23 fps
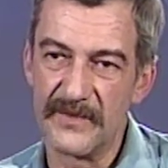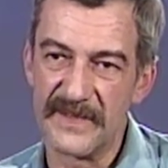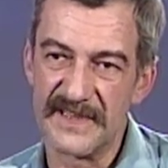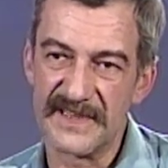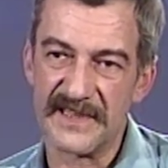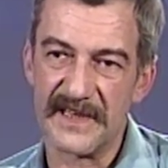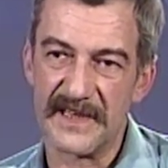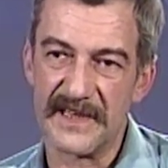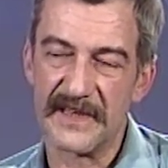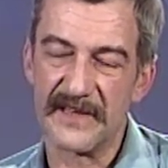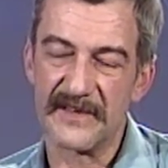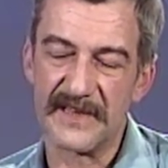you
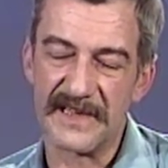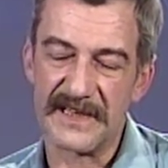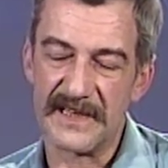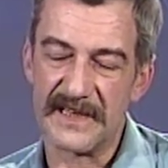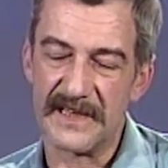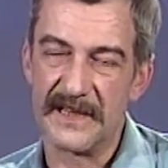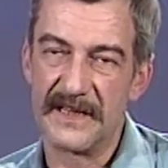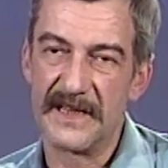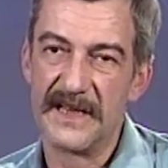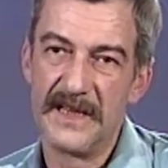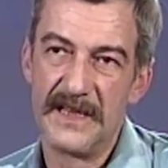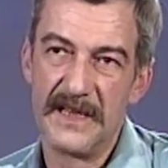recycle
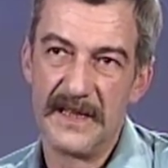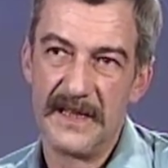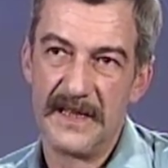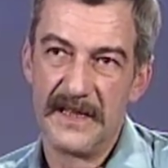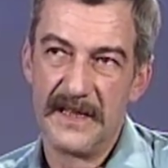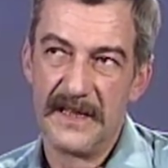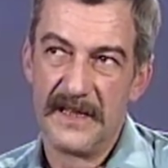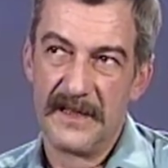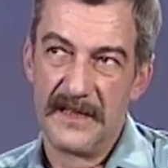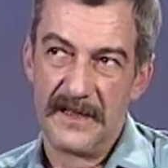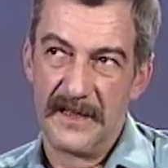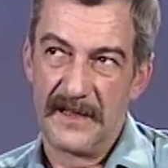it.
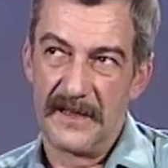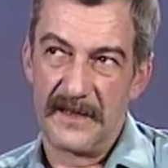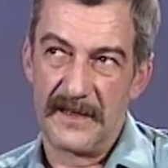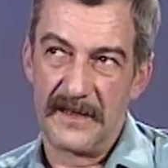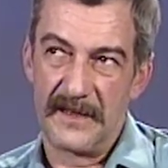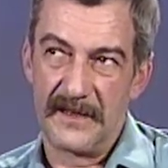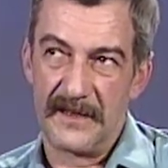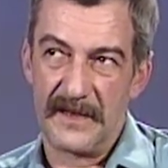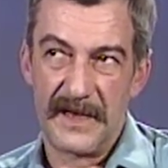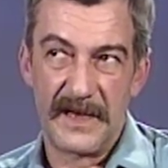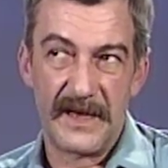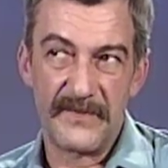
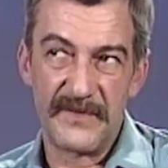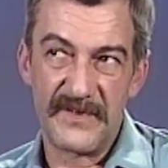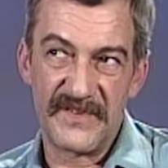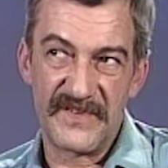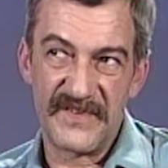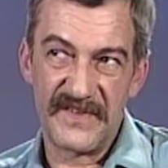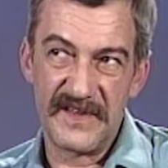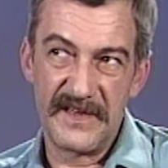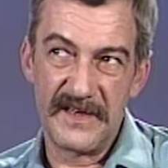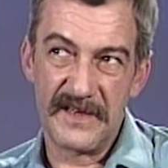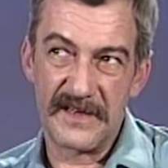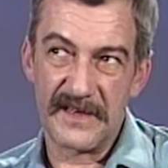I haven't
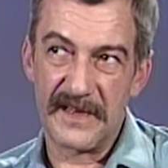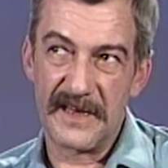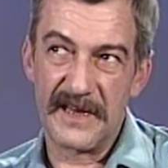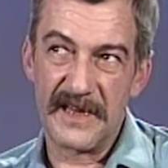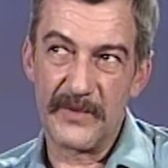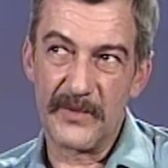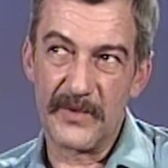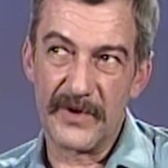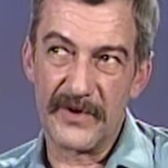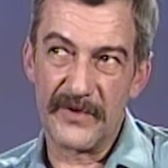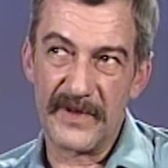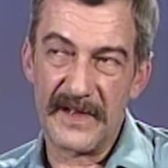seen it
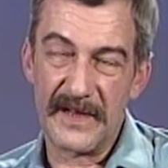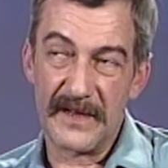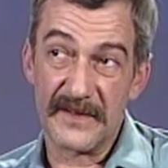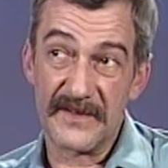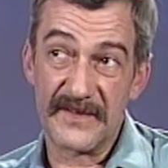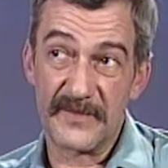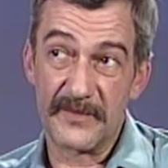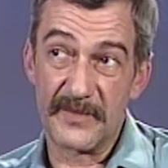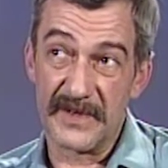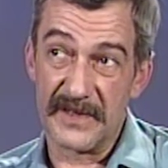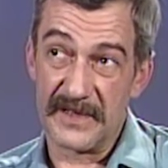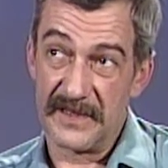anywhere
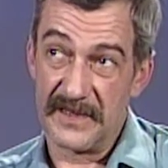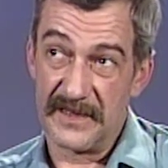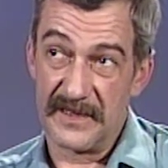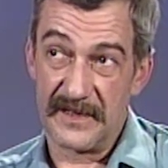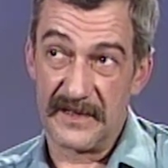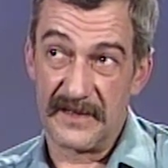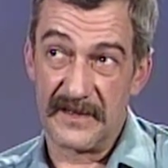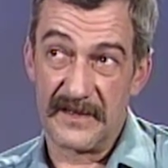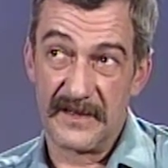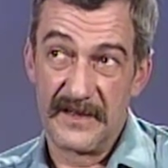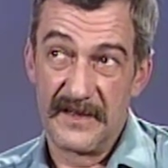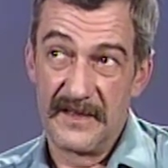else, but
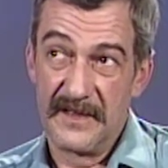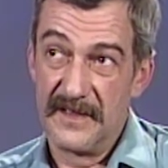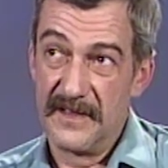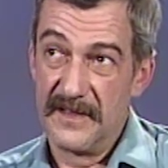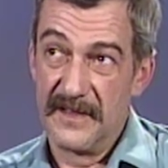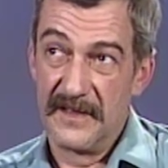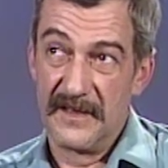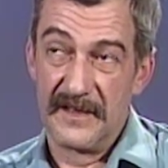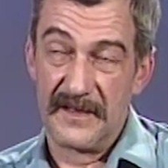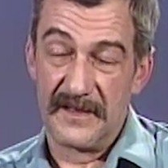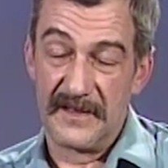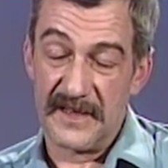
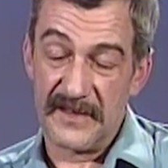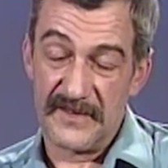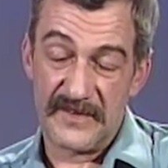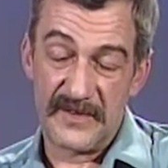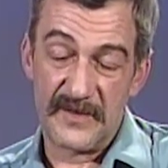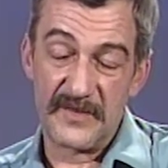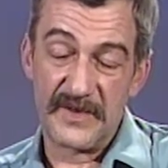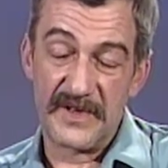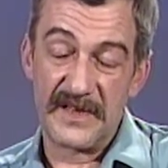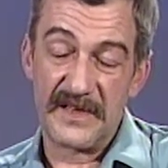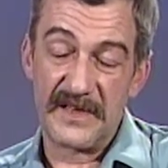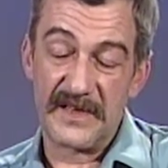that's
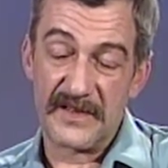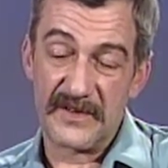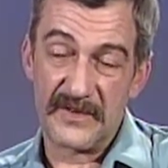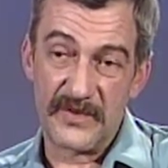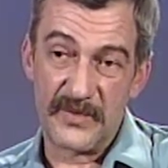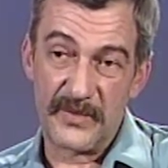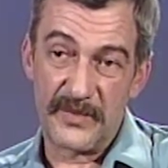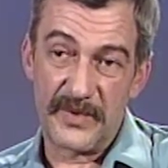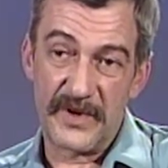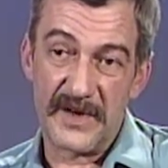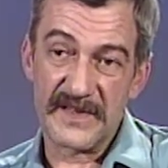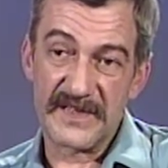something that
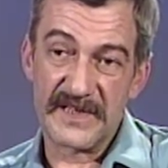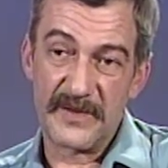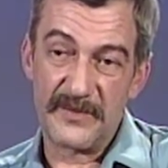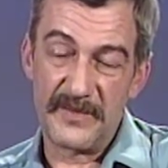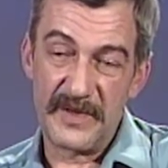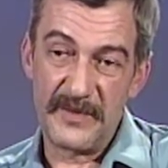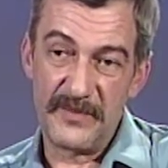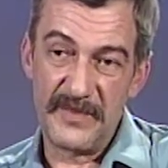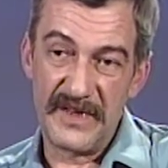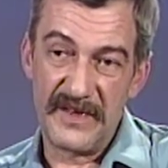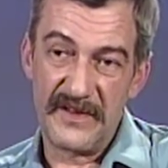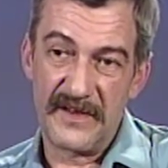could
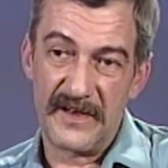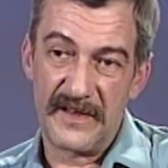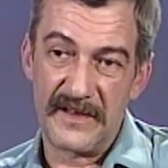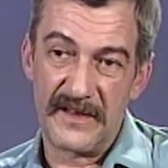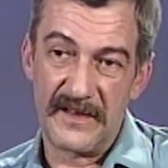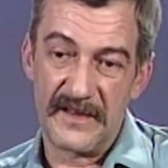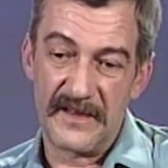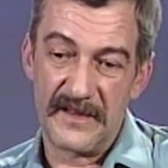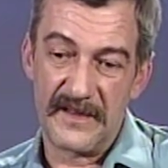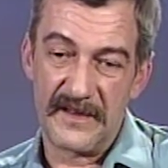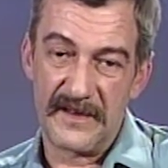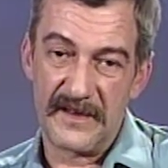possibly be
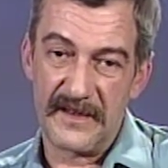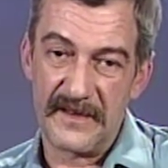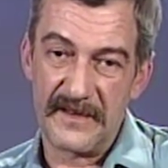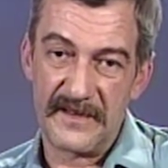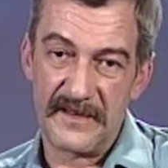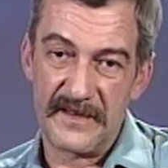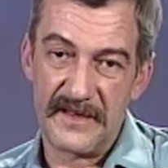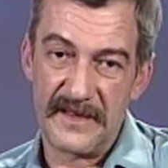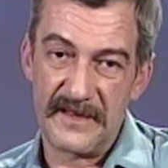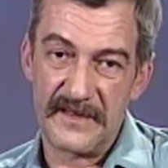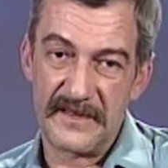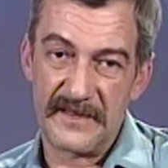done. And I
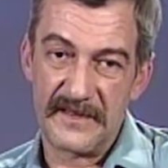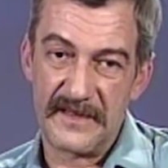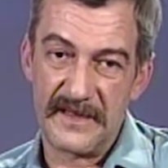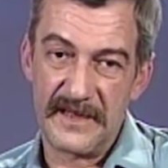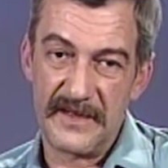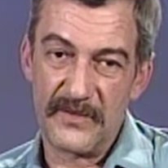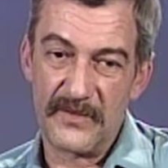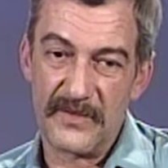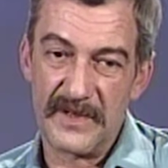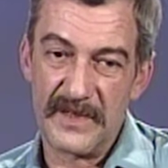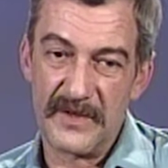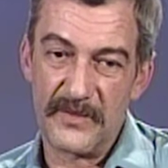think
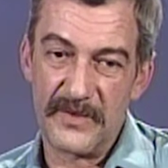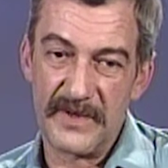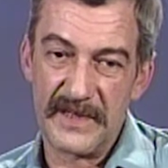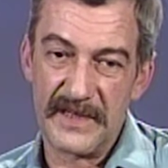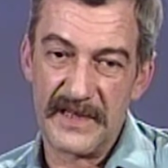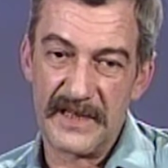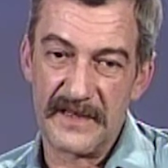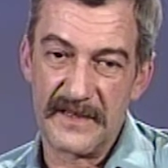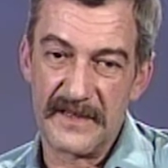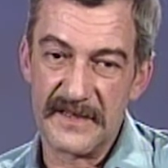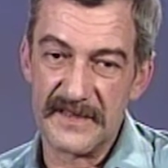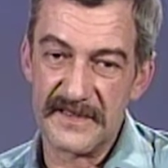the only way
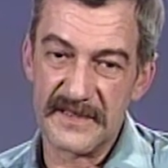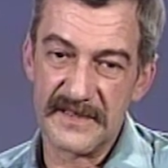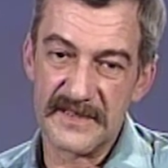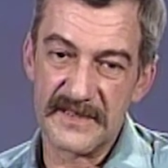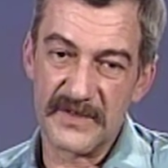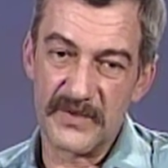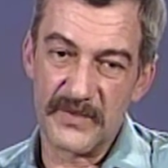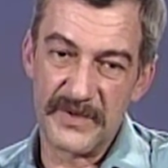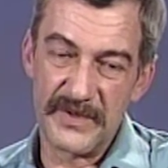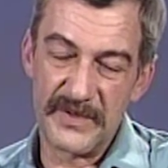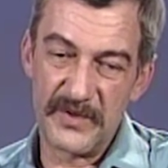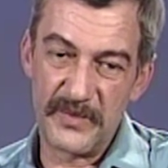that this is
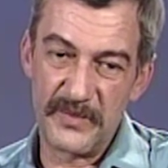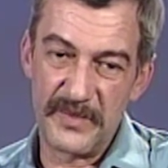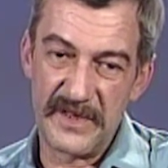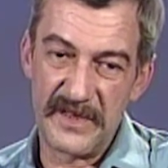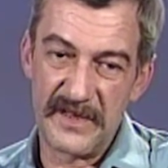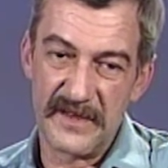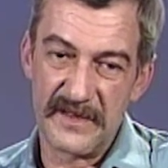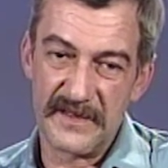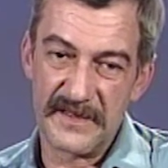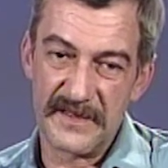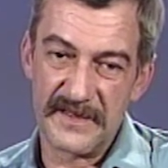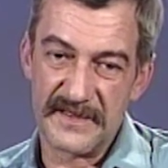going to be
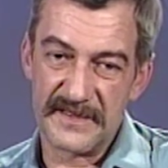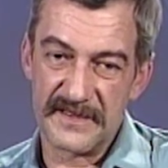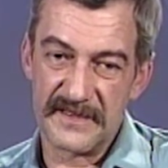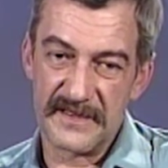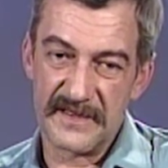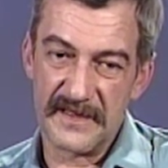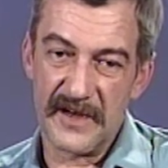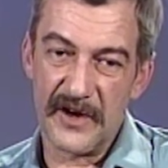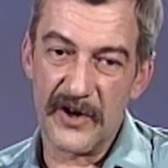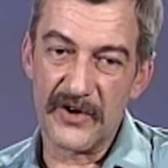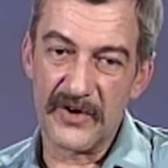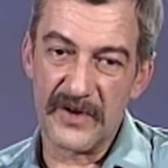done is
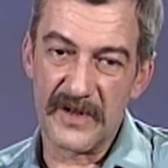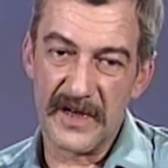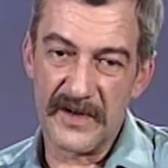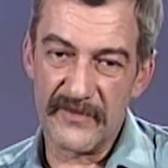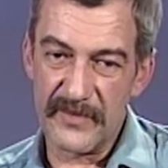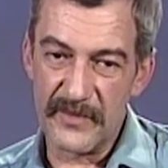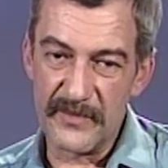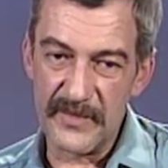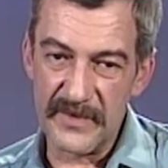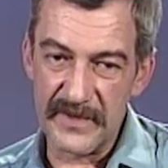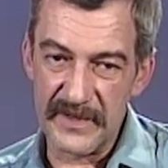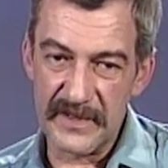our
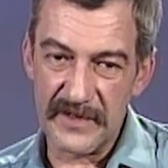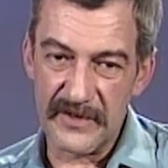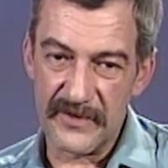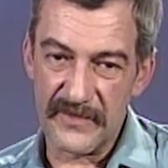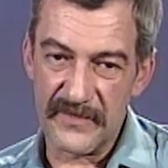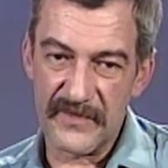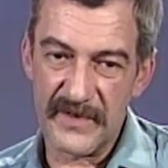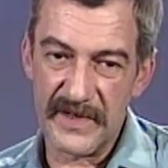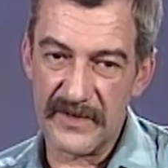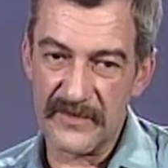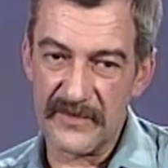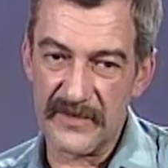government, our
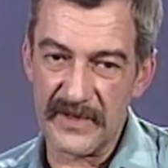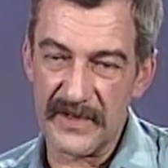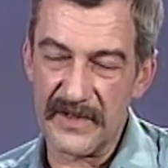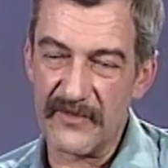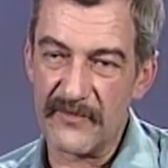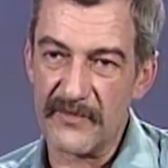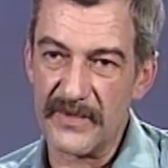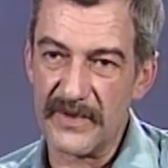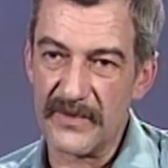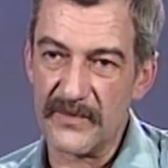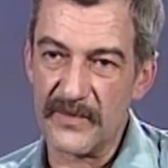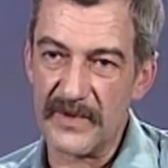federal
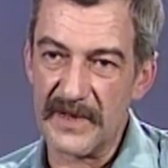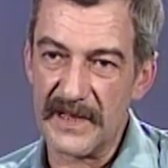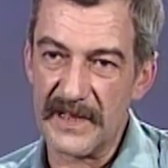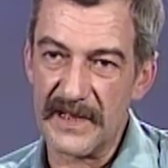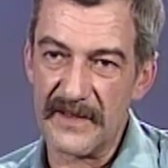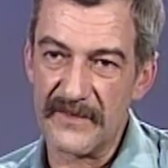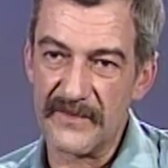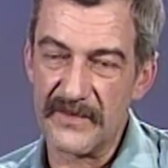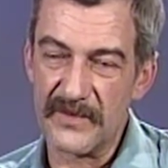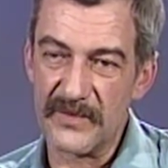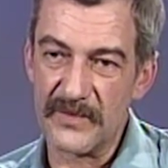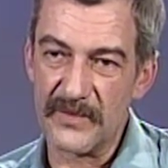government, will
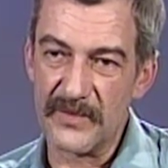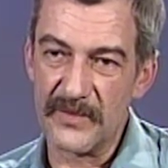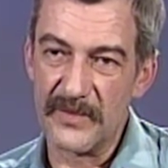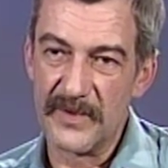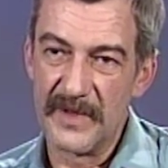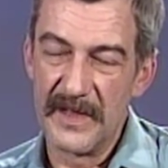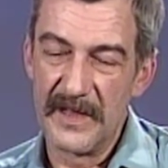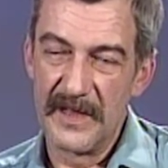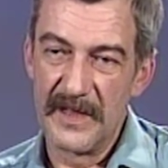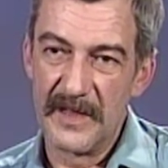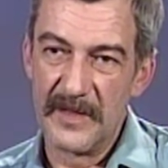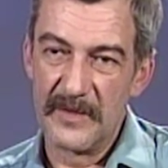have to
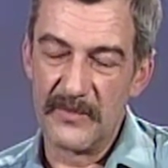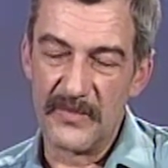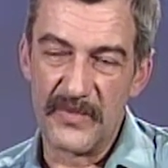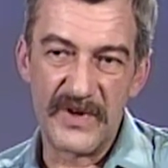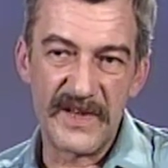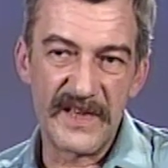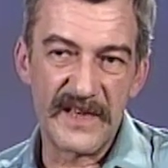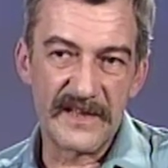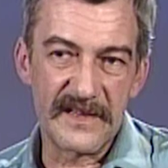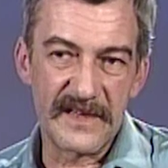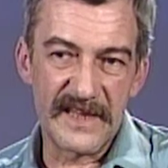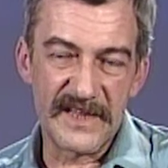
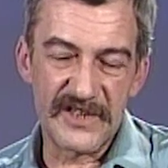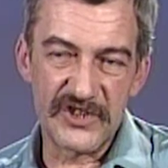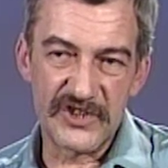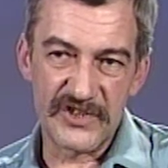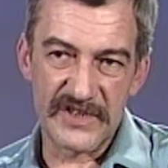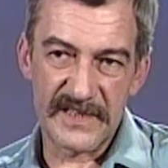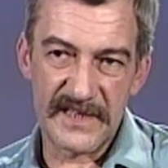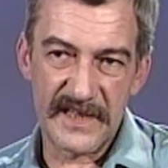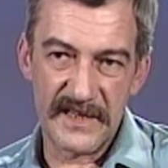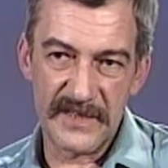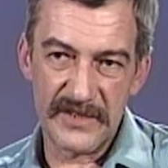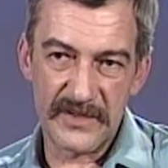bring in
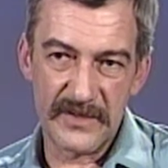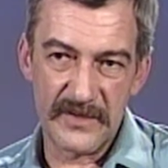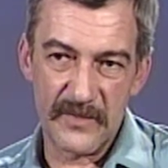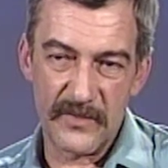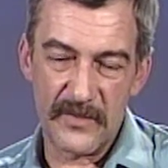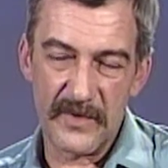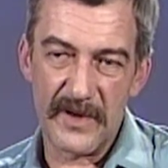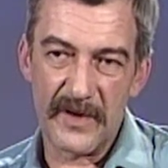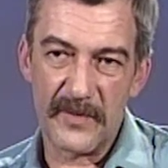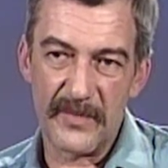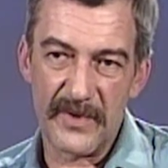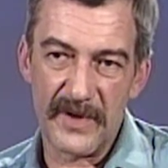legislation
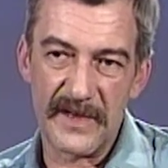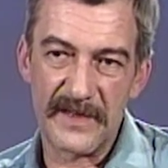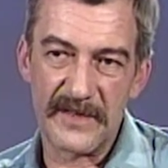whereby